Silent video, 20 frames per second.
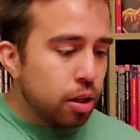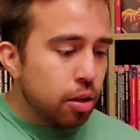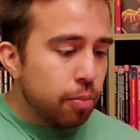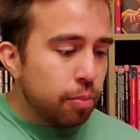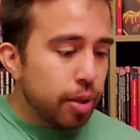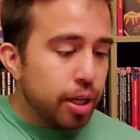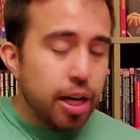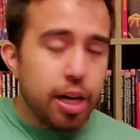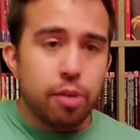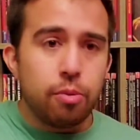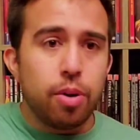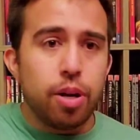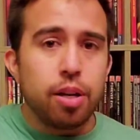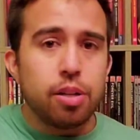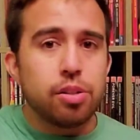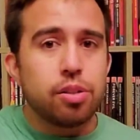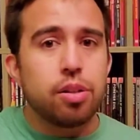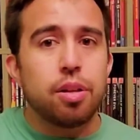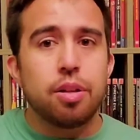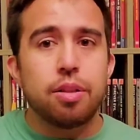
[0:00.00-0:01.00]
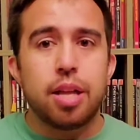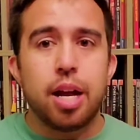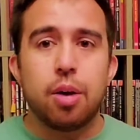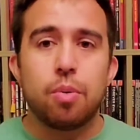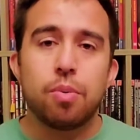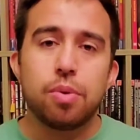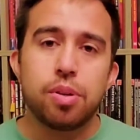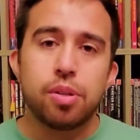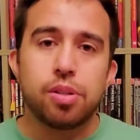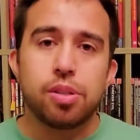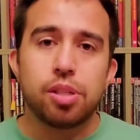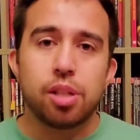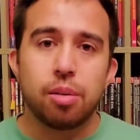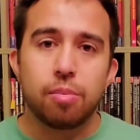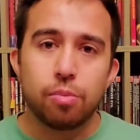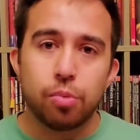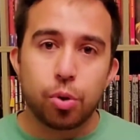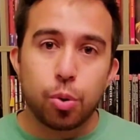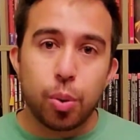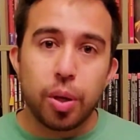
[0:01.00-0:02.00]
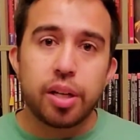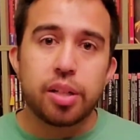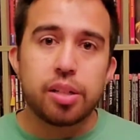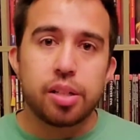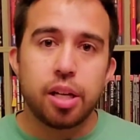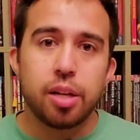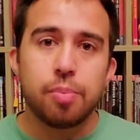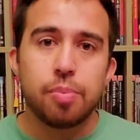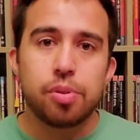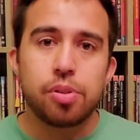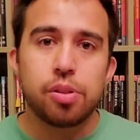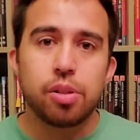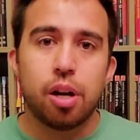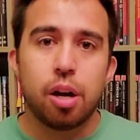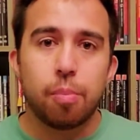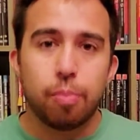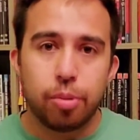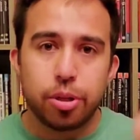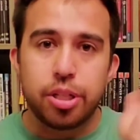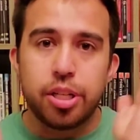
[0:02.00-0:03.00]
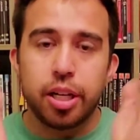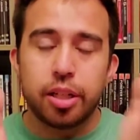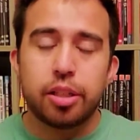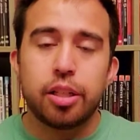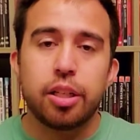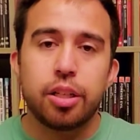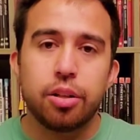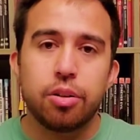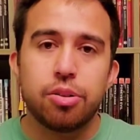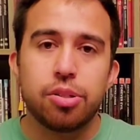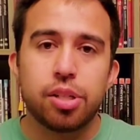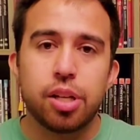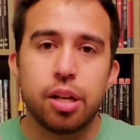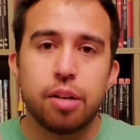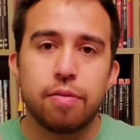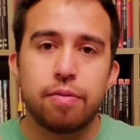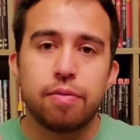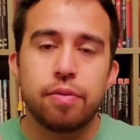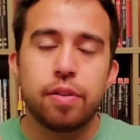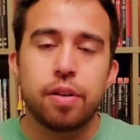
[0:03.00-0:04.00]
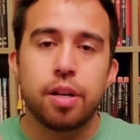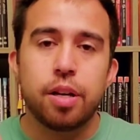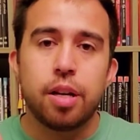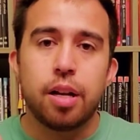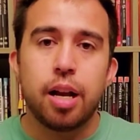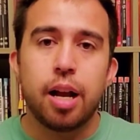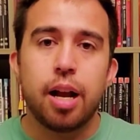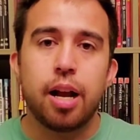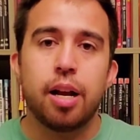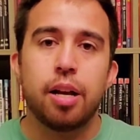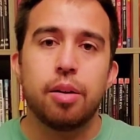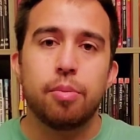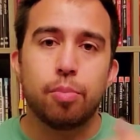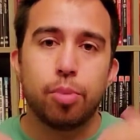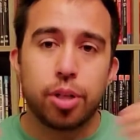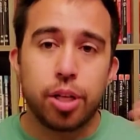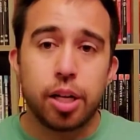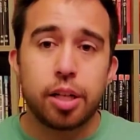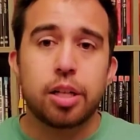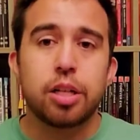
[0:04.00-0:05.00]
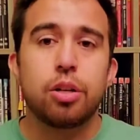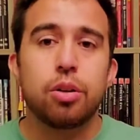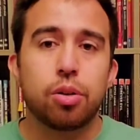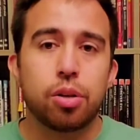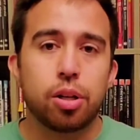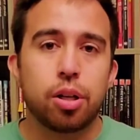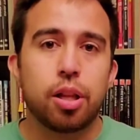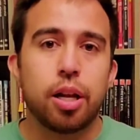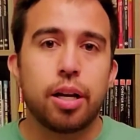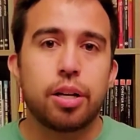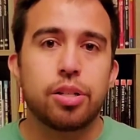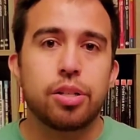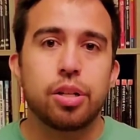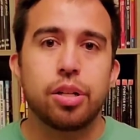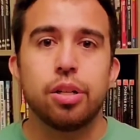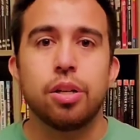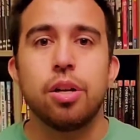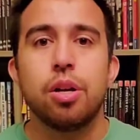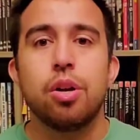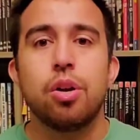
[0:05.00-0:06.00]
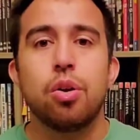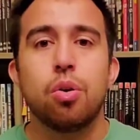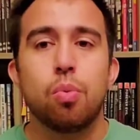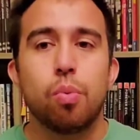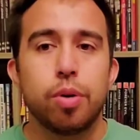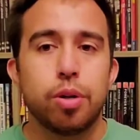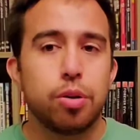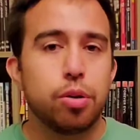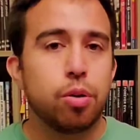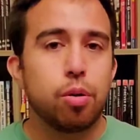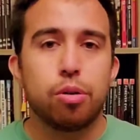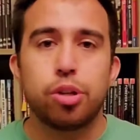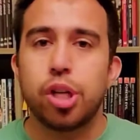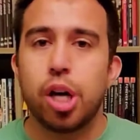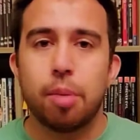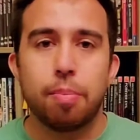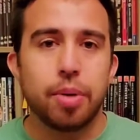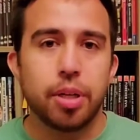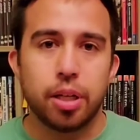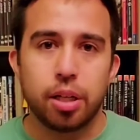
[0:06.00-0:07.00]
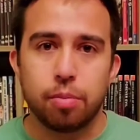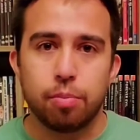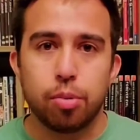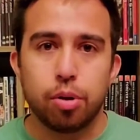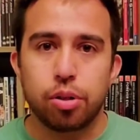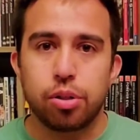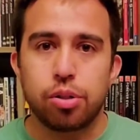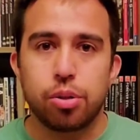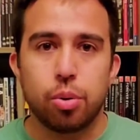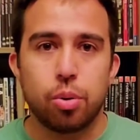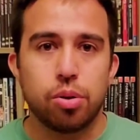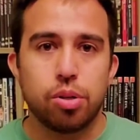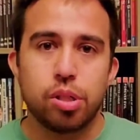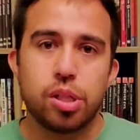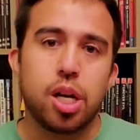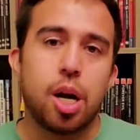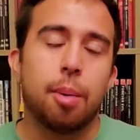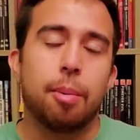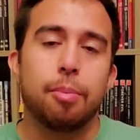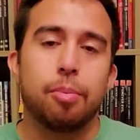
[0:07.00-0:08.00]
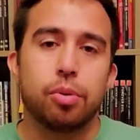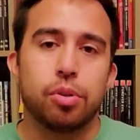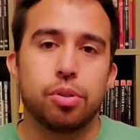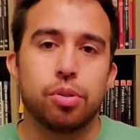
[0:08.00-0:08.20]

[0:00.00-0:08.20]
But anyways, that was some quick tips on protecting yourself and protecting your collection when you go shopping in bookstores and comic book